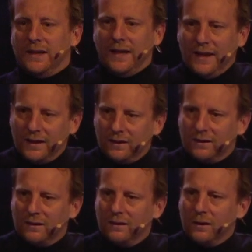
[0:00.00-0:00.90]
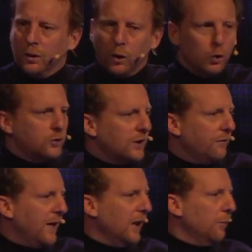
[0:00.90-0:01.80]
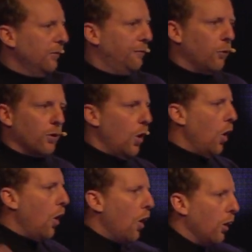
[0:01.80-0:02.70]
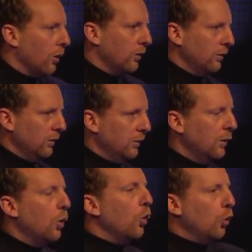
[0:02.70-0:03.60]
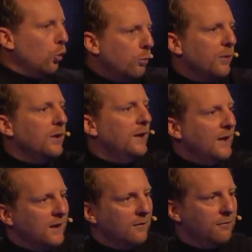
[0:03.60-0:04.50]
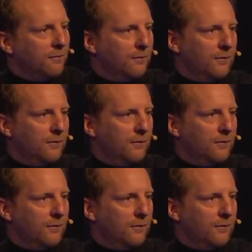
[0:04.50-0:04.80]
in. Who's it available for? All who believe.